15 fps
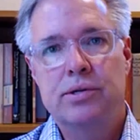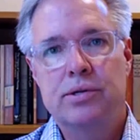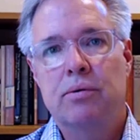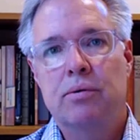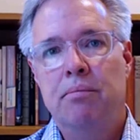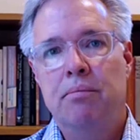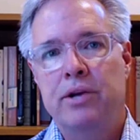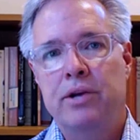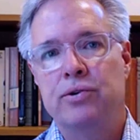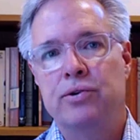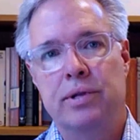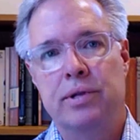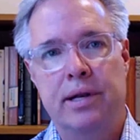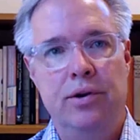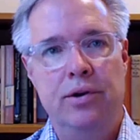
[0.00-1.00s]
So make
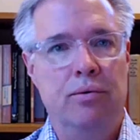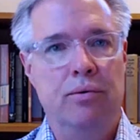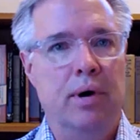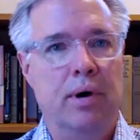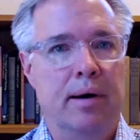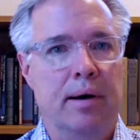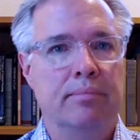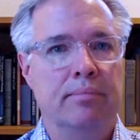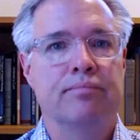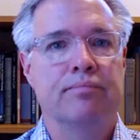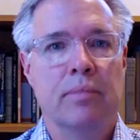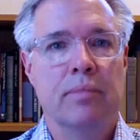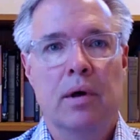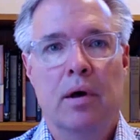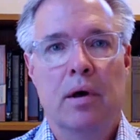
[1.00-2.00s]
sure that you
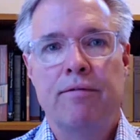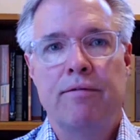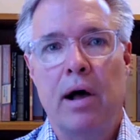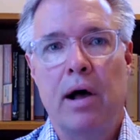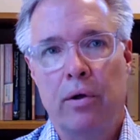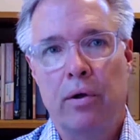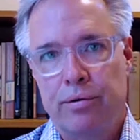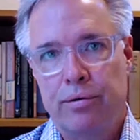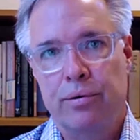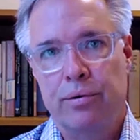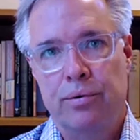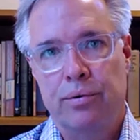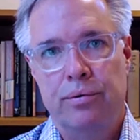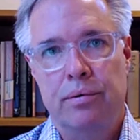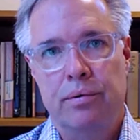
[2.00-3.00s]
follow
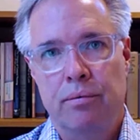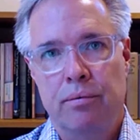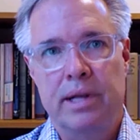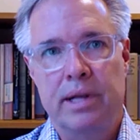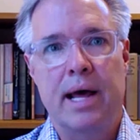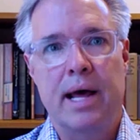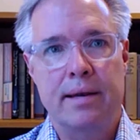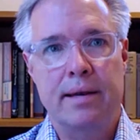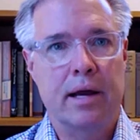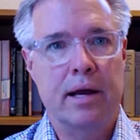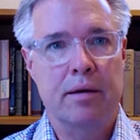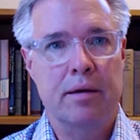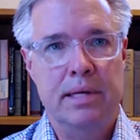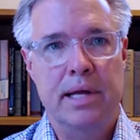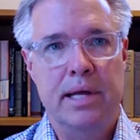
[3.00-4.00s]
through with that
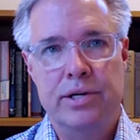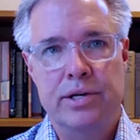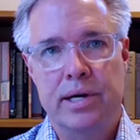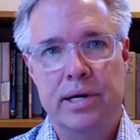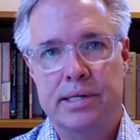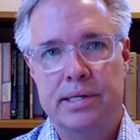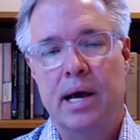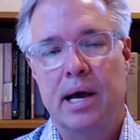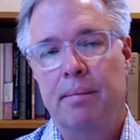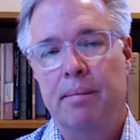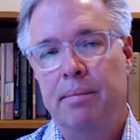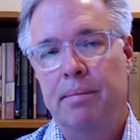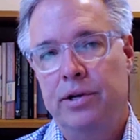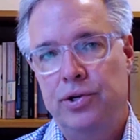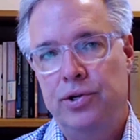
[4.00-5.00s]
documentation, because the
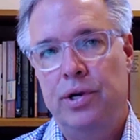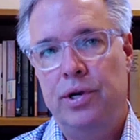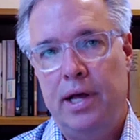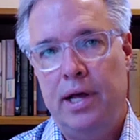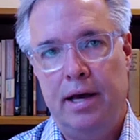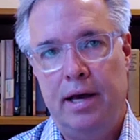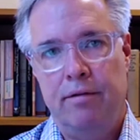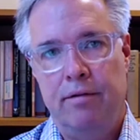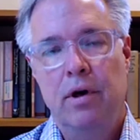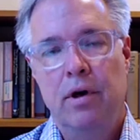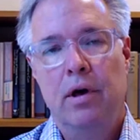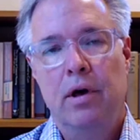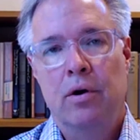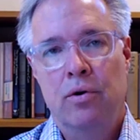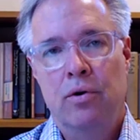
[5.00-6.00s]
company should have
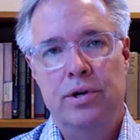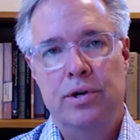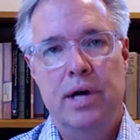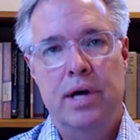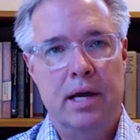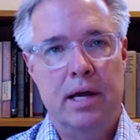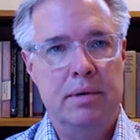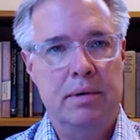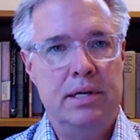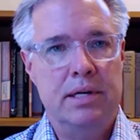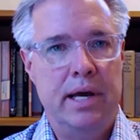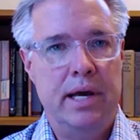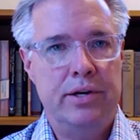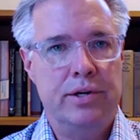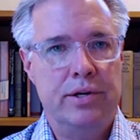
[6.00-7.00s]
good
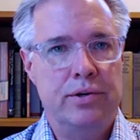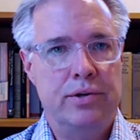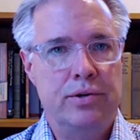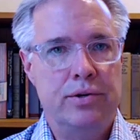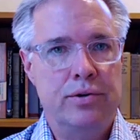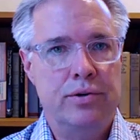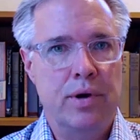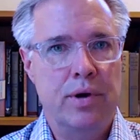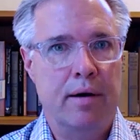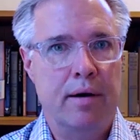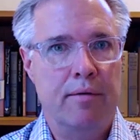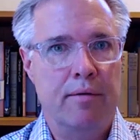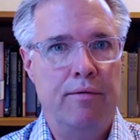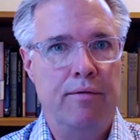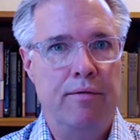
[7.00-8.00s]
documentation
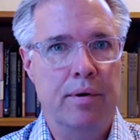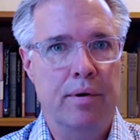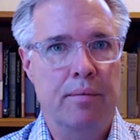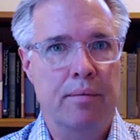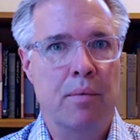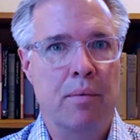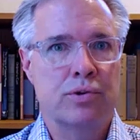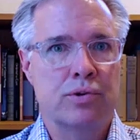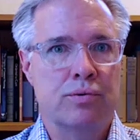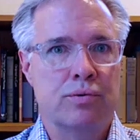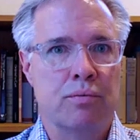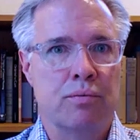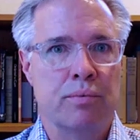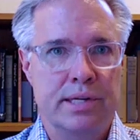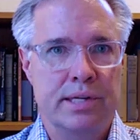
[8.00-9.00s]
of the most
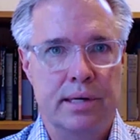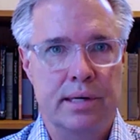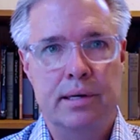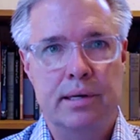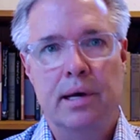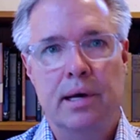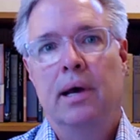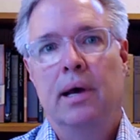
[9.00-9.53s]
recent